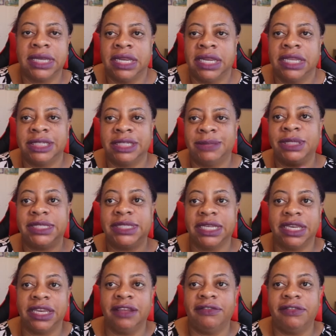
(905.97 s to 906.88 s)
It has been
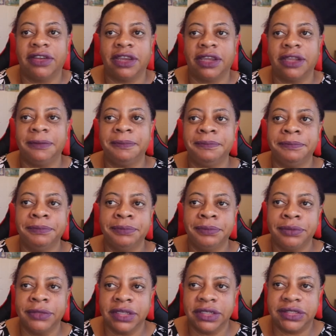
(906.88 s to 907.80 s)
significant.
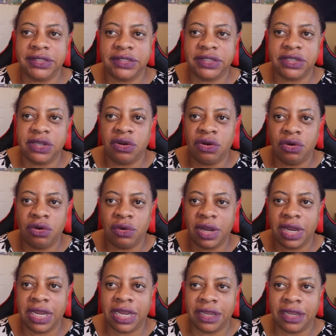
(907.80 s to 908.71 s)

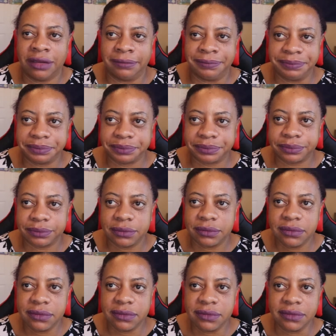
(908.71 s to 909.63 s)
So,
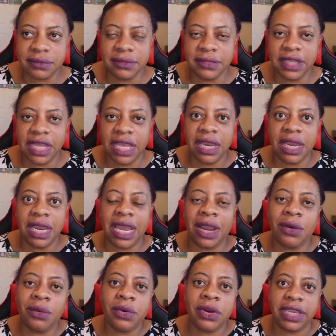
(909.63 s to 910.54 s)
in
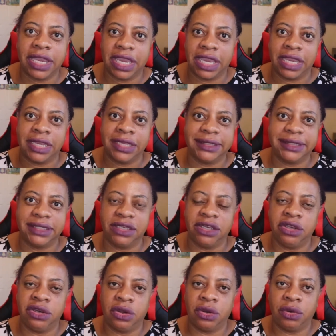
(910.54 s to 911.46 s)
our case,
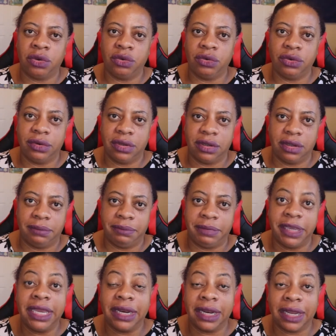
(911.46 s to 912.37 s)

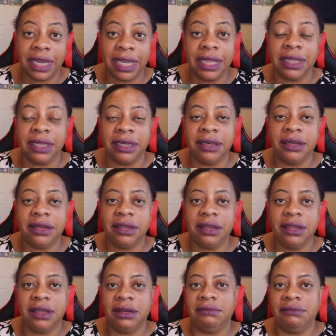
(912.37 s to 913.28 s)
being an island
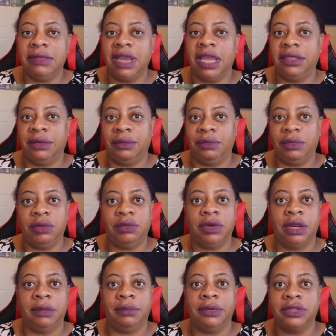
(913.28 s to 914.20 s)
meant that we
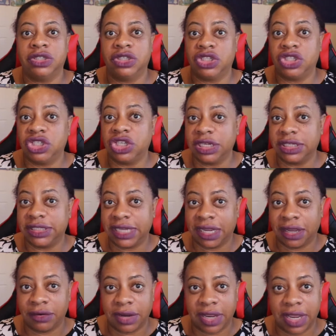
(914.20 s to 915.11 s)
were able to shut
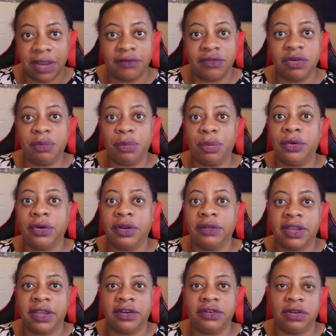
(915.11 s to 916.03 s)
down every port
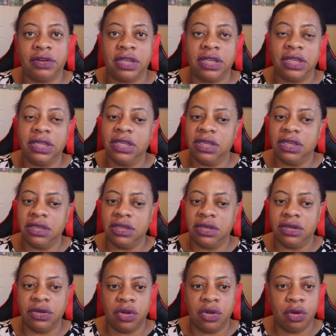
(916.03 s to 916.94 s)
of entry.
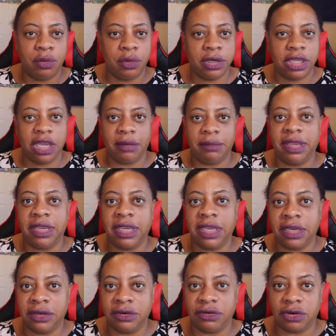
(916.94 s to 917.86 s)
No one coming
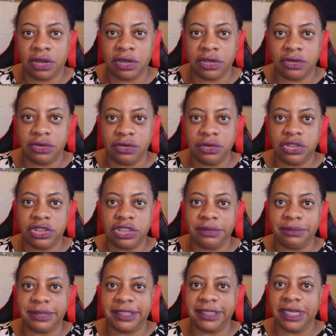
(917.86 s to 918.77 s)
in on cruise
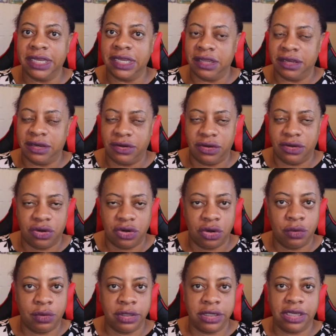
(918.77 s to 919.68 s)
ships,
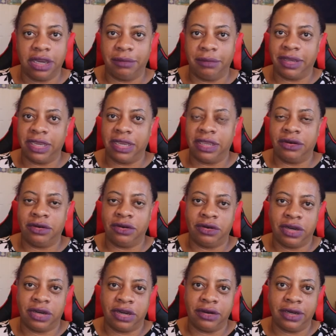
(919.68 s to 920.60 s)
no one coming in on
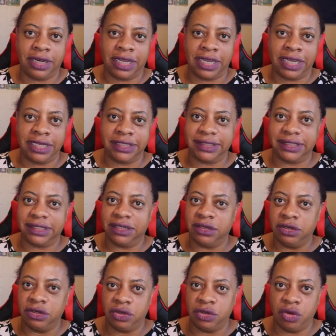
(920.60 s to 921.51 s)
our airlines,
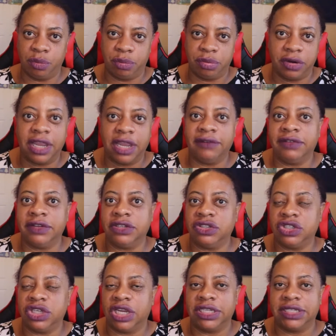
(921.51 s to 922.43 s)
no private
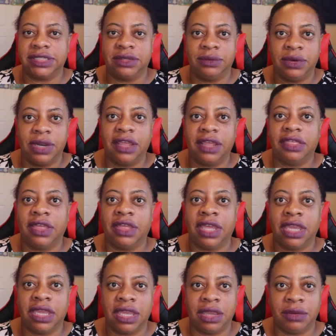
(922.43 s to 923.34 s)
jets, no nothing.